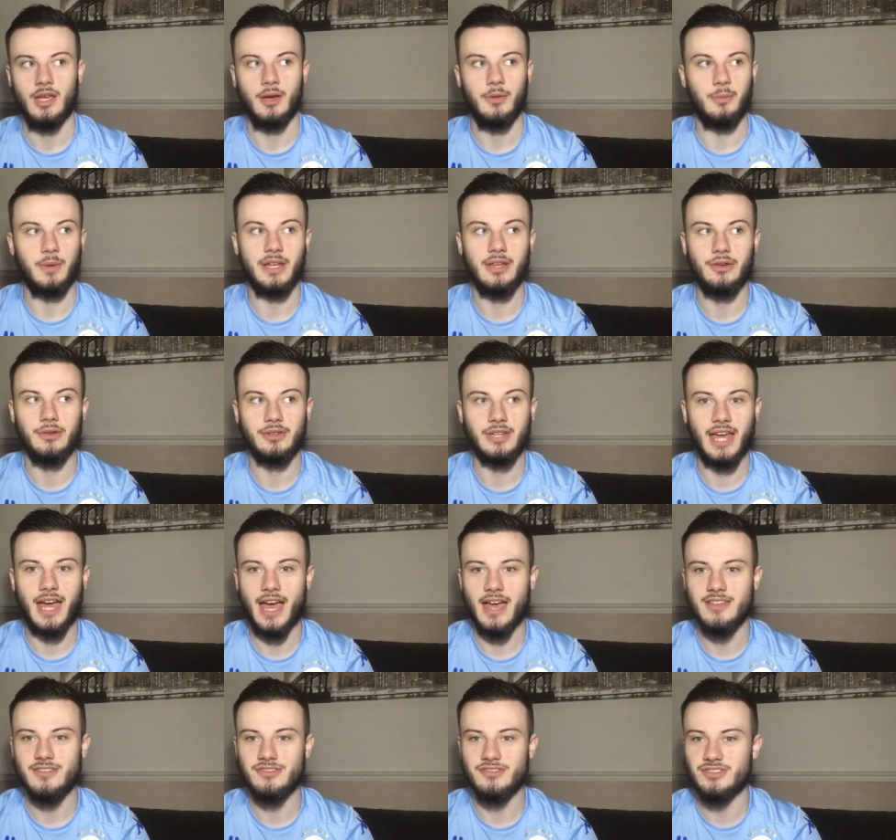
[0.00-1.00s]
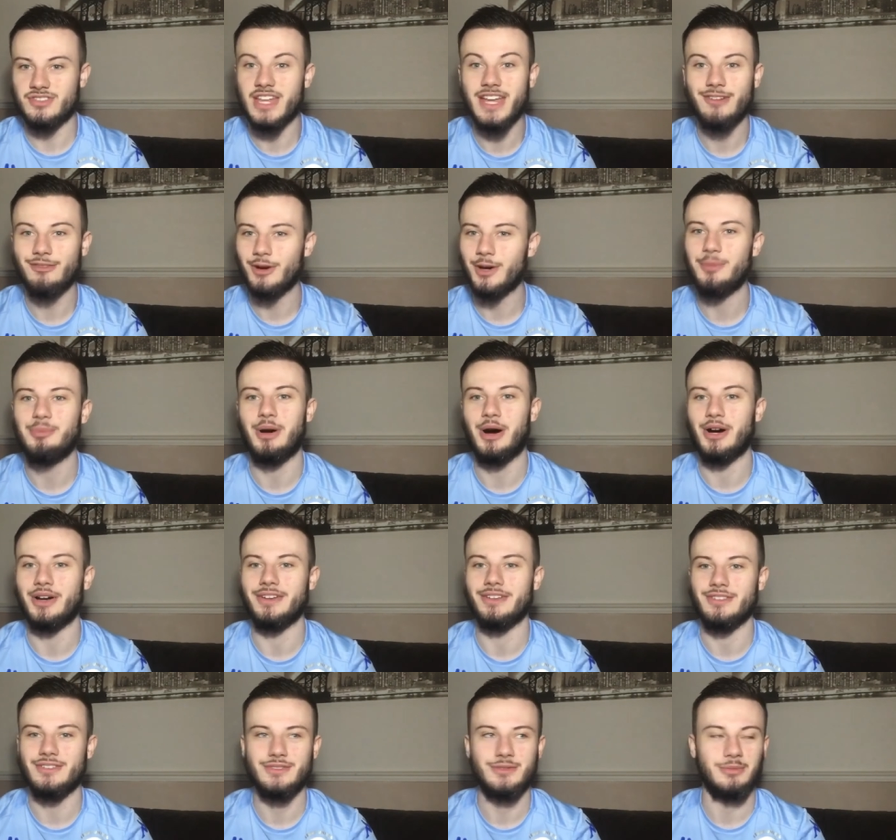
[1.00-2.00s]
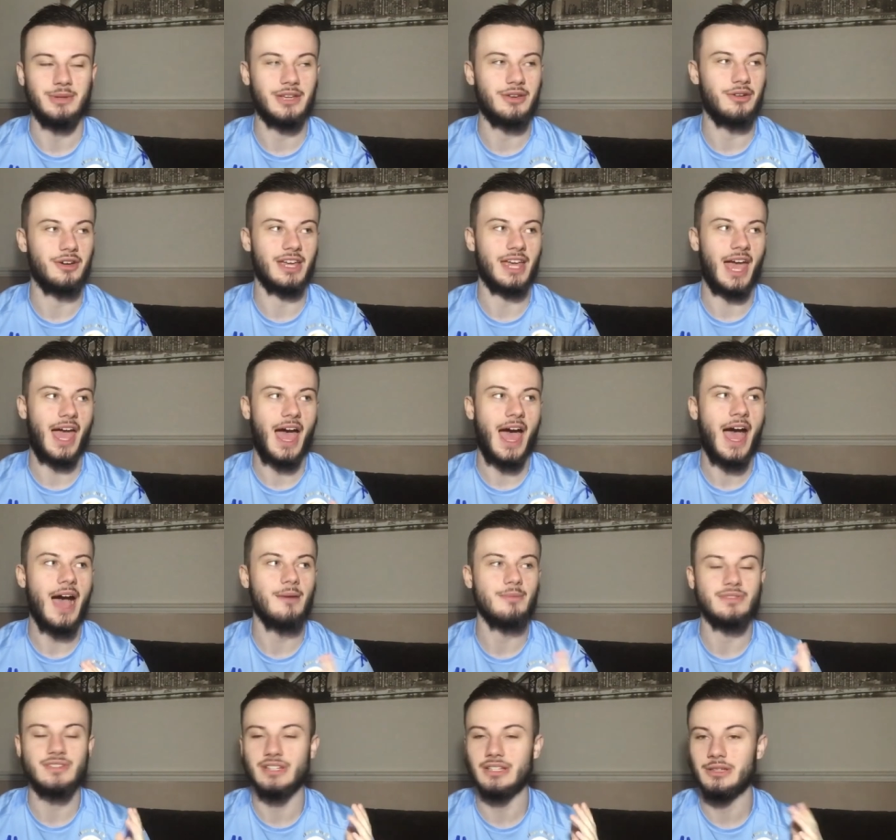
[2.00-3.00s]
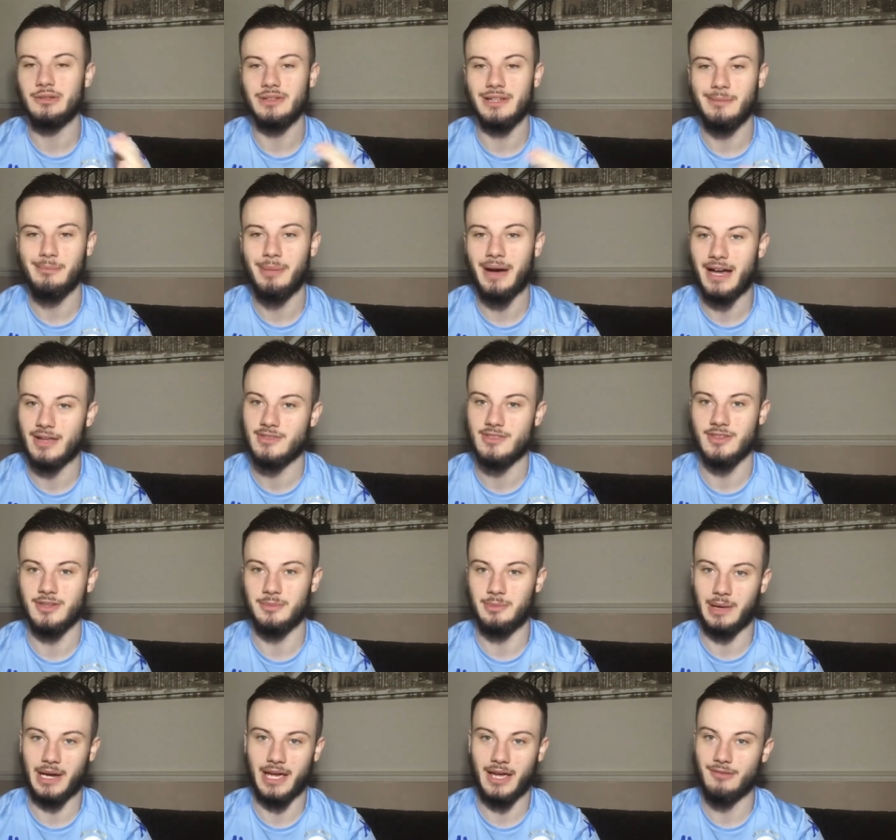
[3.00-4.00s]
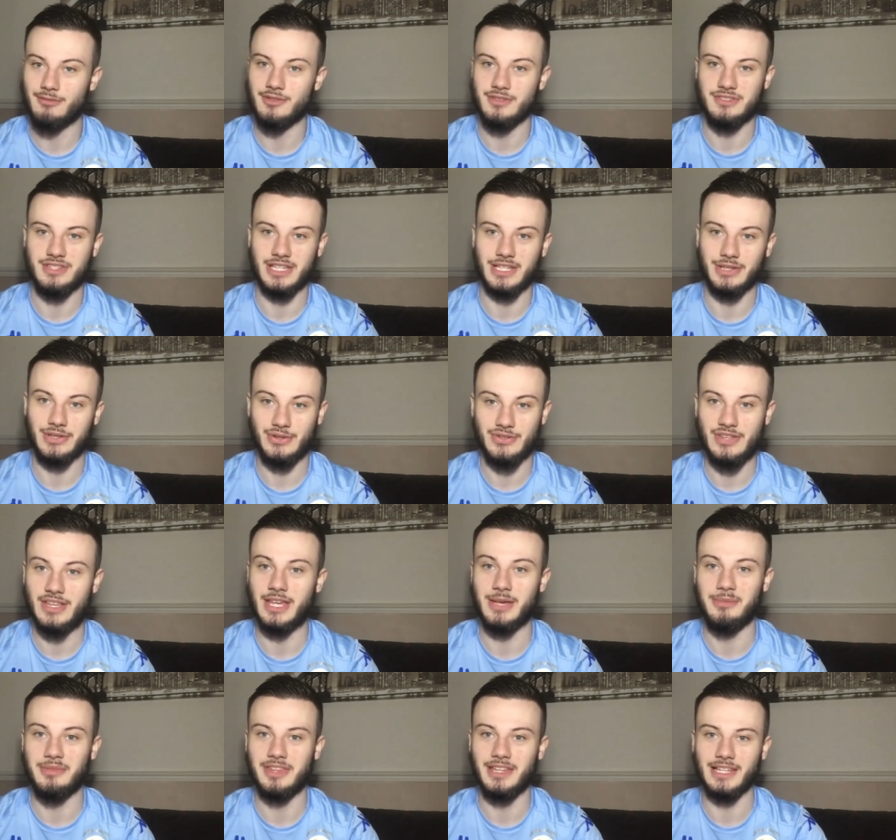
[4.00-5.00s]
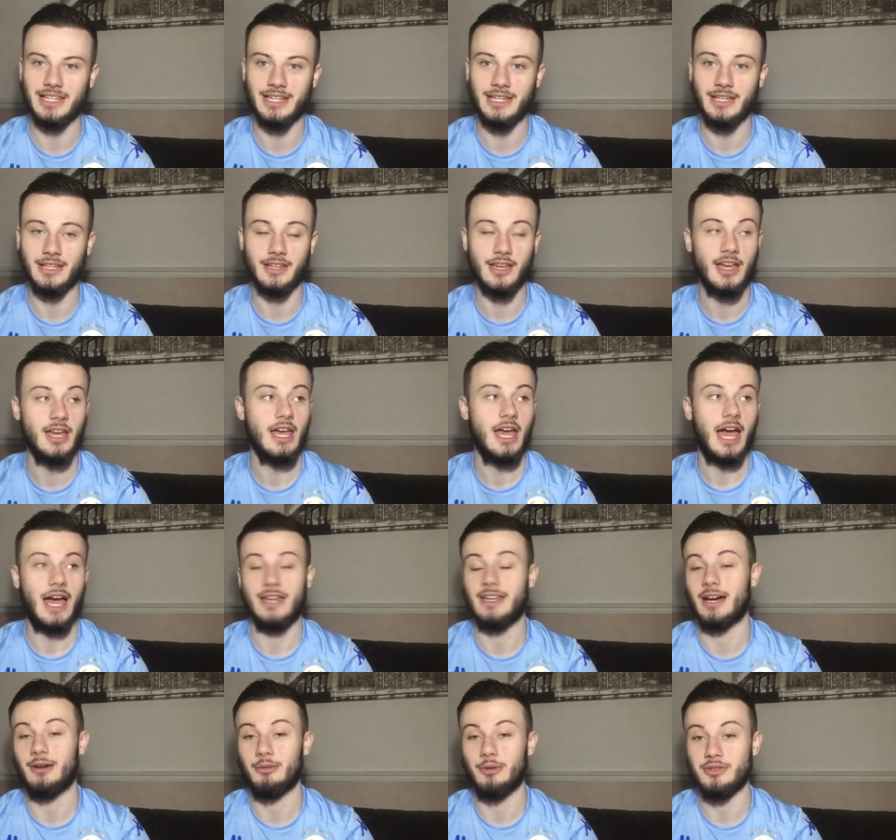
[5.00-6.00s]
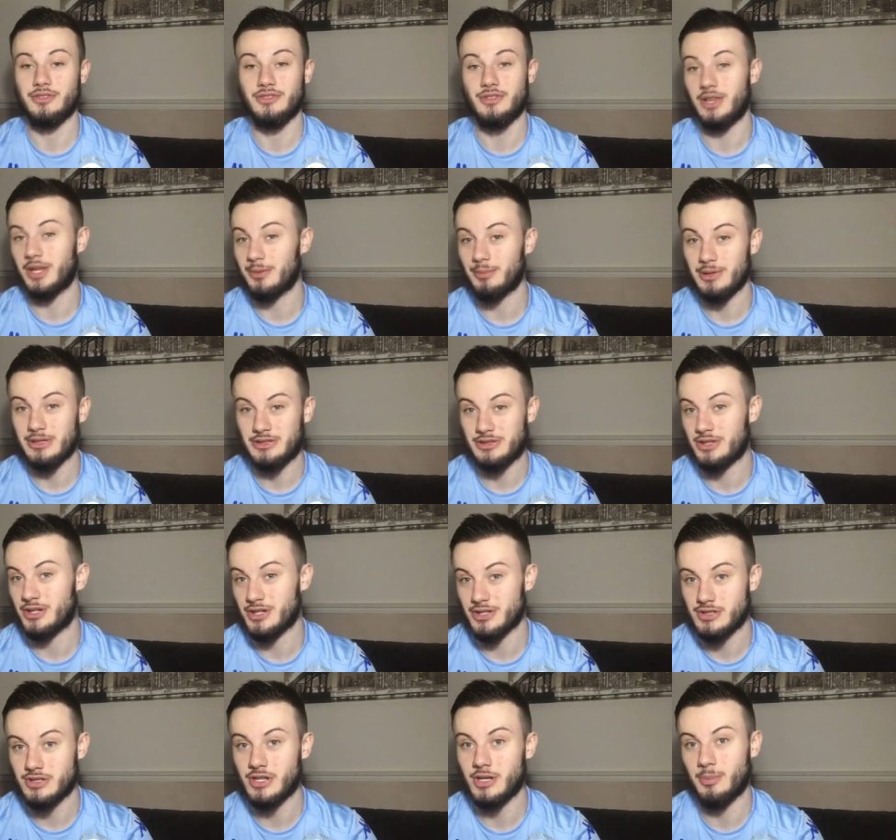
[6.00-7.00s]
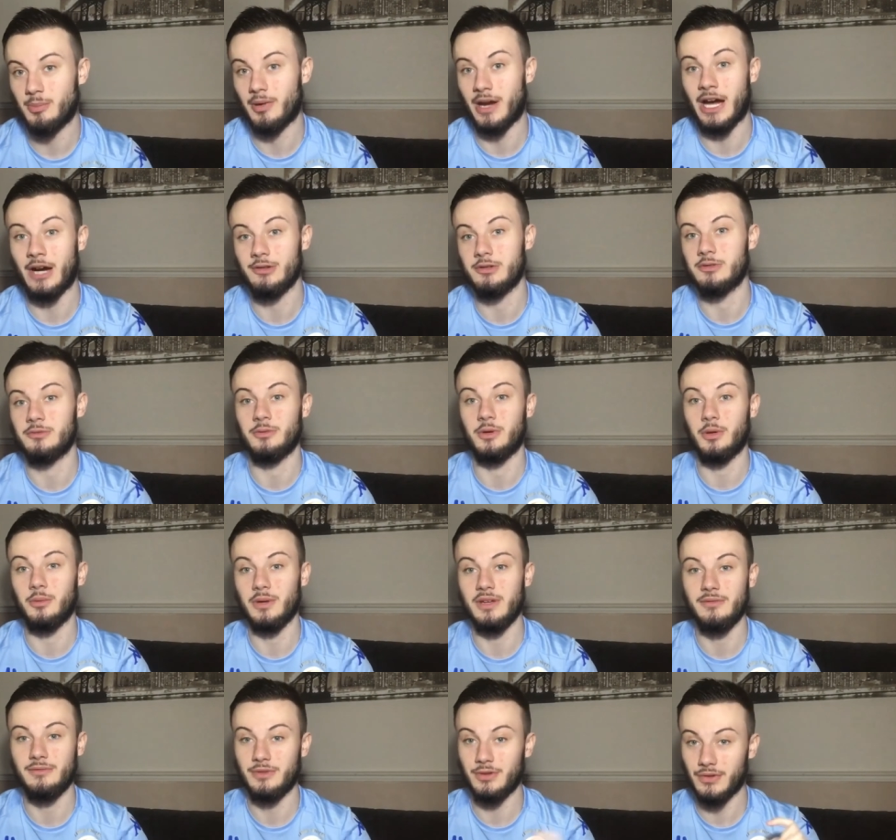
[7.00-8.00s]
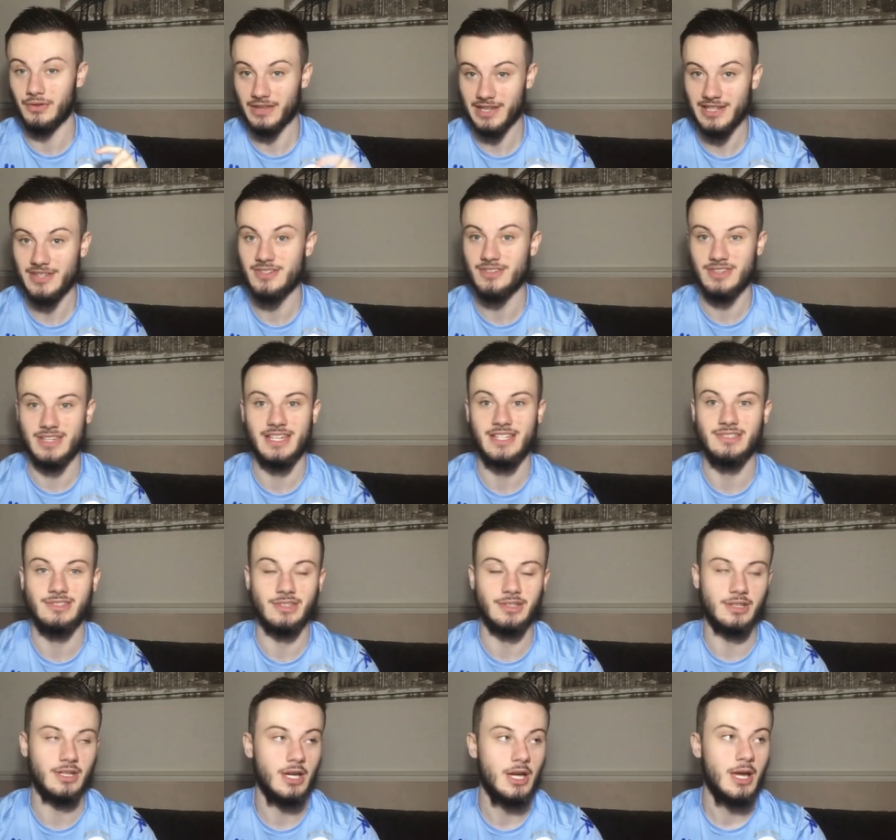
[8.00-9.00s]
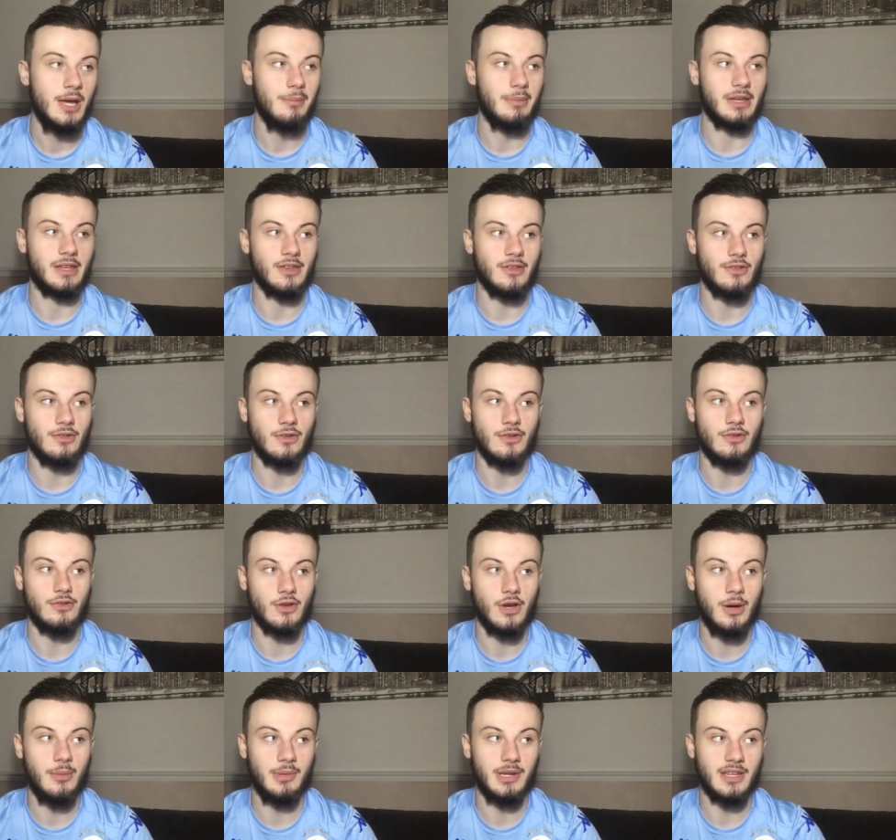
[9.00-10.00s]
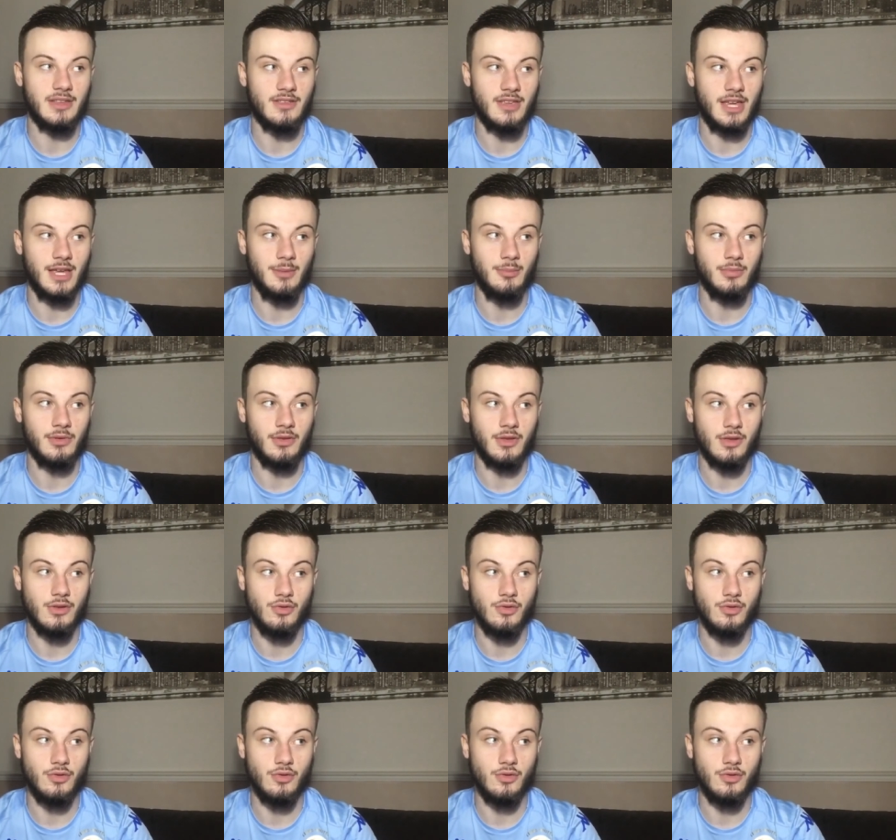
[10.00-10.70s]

we could get zero points, we could get absolutely battered by every single team in the league, and I will still be so, so proud of what we've done this season, because there's so many teams that